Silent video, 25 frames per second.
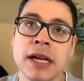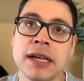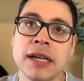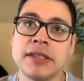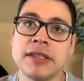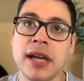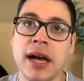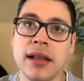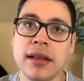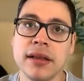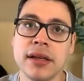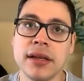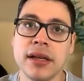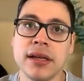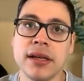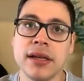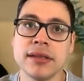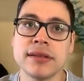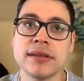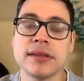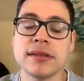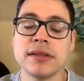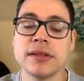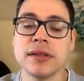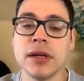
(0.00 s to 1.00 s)
telling
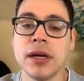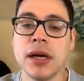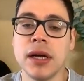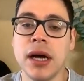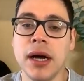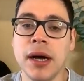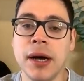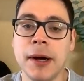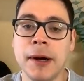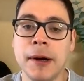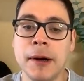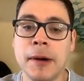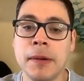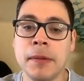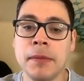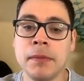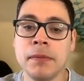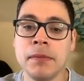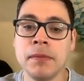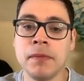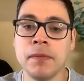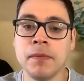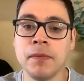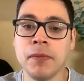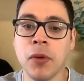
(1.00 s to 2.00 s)
us
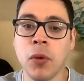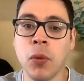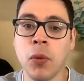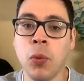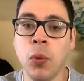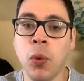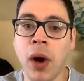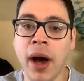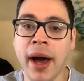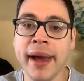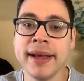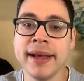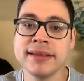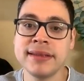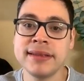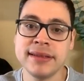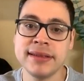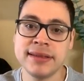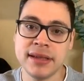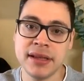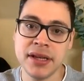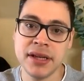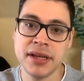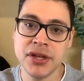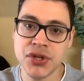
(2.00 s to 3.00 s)
um, why is
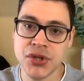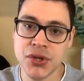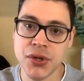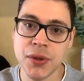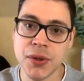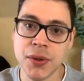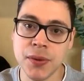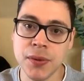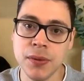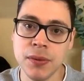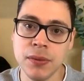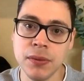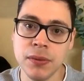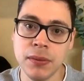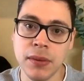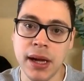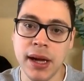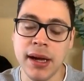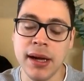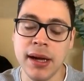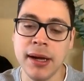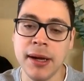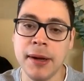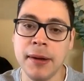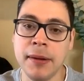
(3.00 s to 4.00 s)
this an issue?
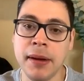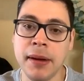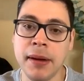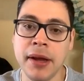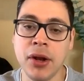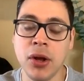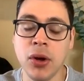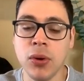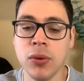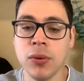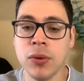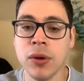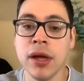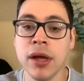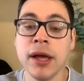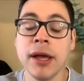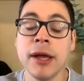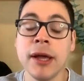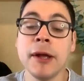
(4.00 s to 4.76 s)
Uh, I know,